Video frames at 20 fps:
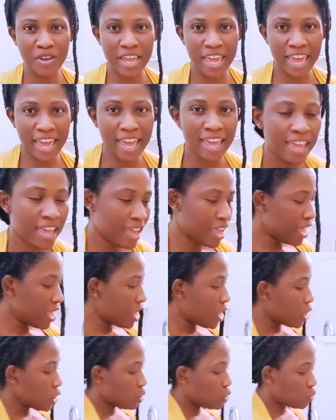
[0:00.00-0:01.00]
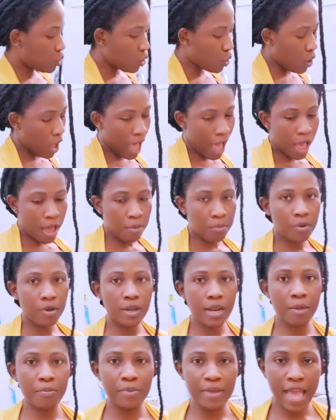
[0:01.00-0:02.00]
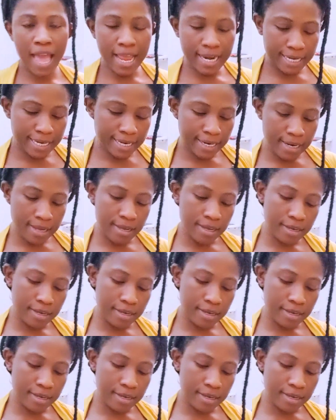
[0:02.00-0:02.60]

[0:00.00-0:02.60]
Okay, so I'm gonna be adding